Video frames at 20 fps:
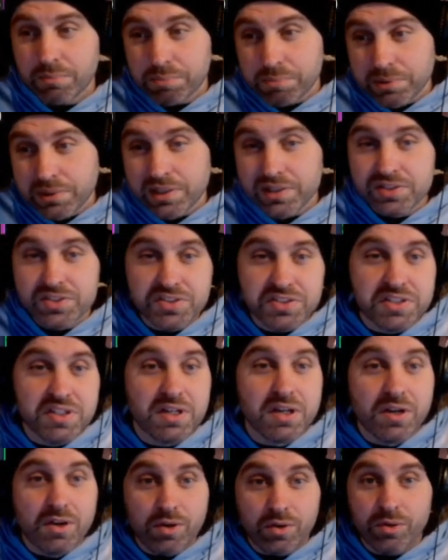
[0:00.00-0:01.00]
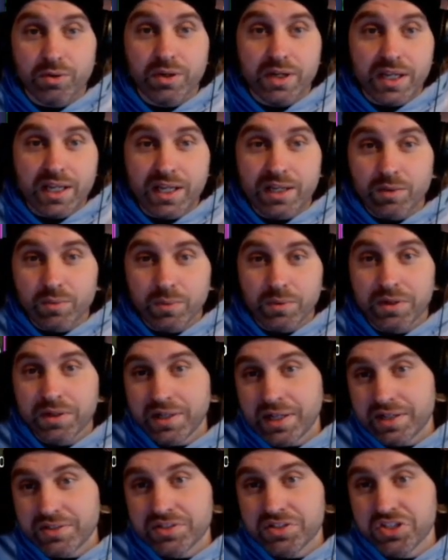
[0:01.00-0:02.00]
Plus, her A1
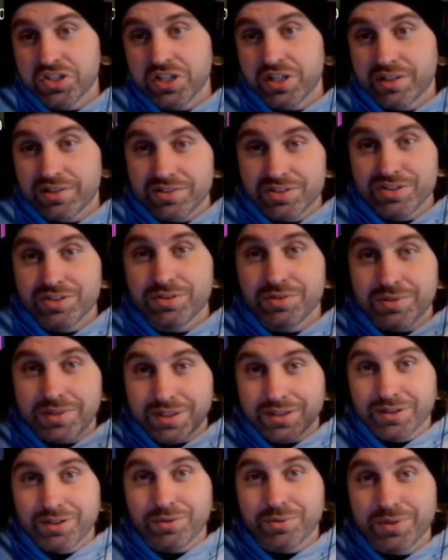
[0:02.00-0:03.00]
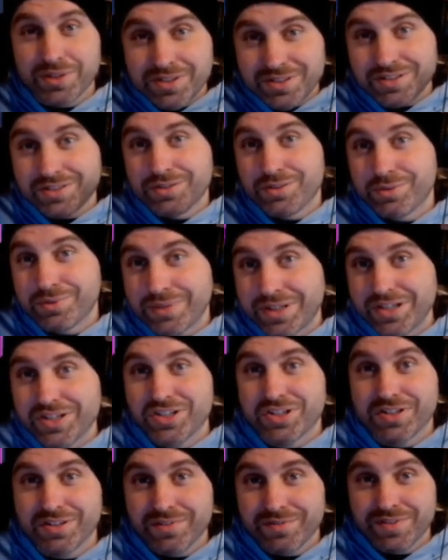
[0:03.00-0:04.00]
has a chance to increase the
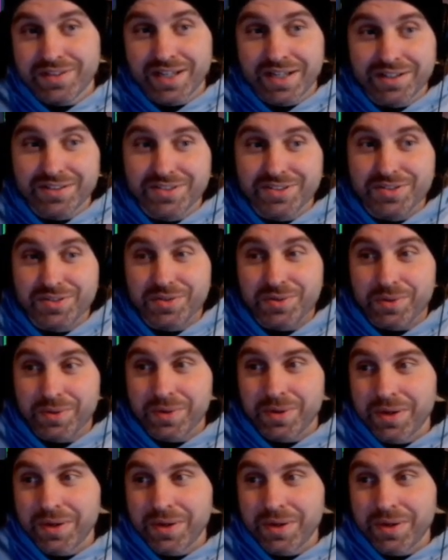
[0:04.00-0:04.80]
duration of that. So